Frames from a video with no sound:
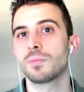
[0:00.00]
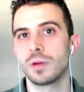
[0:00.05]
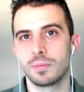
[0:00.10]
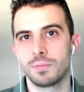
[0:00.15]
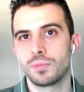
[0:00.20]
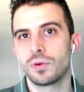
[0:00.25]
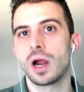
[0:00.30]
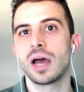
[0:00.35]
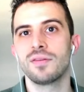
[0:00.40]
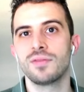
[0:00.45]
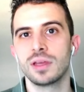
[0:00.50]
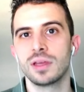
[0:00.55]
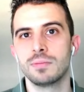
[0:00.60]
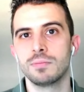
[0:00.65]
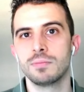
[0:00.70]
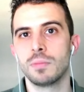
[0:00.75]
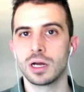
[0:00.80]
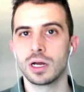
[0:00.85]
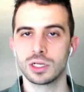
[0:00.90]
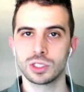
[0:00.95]
private
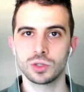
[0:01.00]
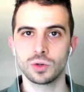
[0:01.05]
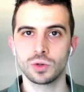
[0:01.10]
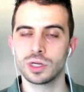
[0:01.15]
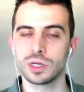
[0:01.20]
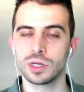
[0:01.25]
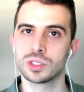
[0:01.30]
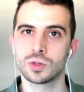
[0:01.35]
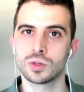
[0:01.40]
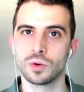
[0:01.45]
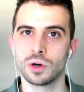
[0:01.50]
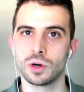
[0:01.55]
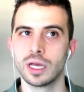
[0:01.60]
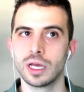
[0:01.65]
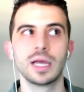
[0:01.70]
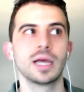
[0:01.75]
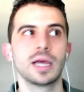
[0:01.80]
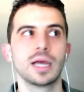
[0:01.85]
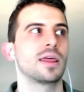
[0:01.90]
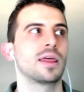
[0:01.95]
Montessori school.
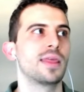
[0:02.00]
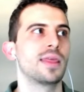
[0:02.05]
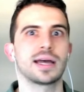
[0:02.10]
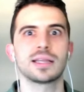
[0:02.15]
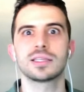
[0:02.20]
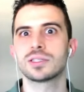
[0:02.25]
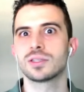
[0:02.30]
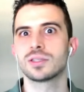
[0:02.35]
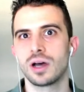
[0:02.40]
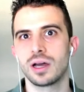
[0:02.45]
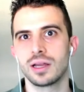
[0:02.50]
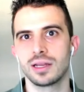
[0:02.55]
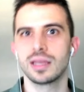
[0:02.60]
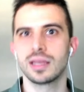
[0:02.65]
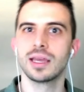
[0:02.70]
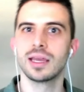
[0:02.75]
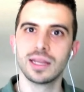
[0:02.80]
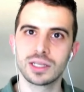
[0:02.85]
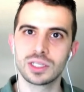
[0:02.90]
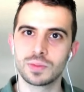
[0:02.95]
That's not
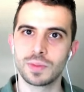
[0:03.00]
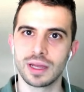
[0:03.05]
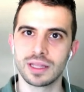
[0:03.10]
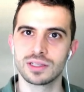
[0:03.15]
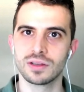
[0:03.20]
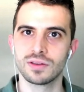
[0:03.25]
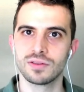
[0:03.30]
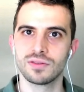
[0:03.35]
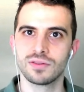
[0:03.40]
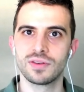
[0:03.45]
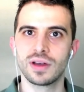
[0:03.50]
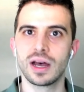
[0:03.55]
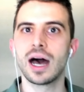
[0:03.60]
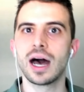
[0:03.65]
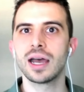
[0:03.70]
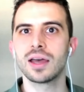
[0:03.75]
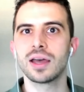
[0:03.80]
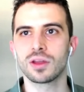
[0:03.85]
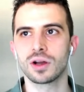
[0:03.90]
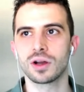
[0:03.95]
inexpensive
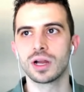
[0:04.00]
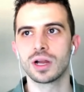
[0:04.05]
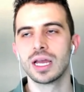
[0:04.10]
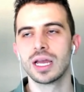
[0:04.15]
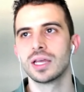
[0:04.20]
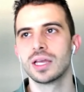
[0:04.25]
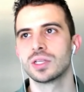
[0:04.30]
either.